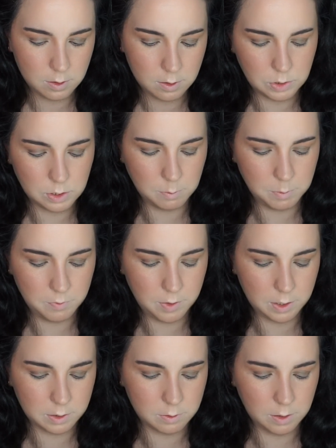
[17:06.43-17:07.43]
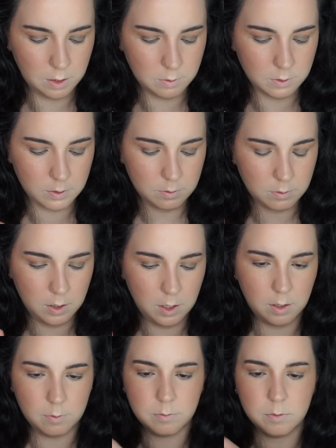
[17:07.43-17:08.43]
with some of that Crown
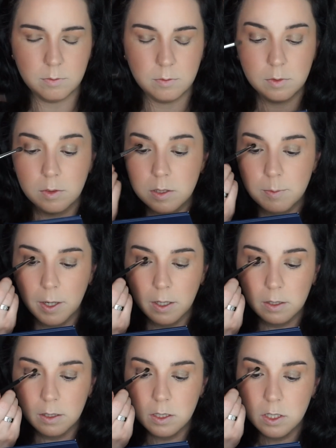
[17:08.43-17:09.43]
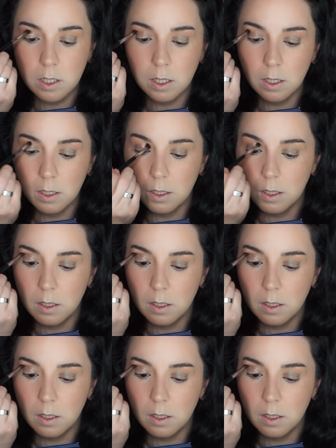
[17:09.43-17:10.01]
sparkly shade.